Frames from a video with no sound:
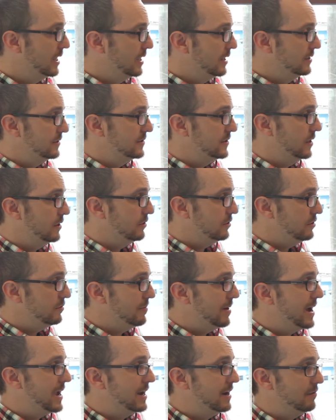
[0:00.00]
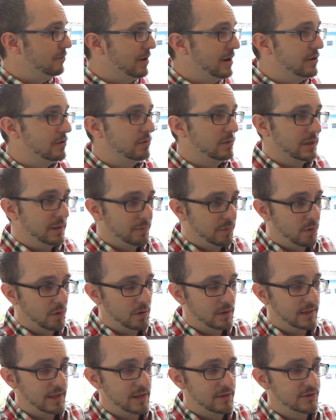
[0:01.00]
So you might render really
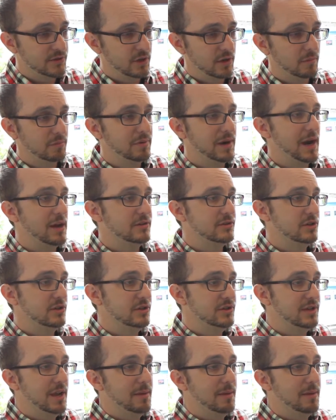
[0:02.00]
poorly on certain browsers.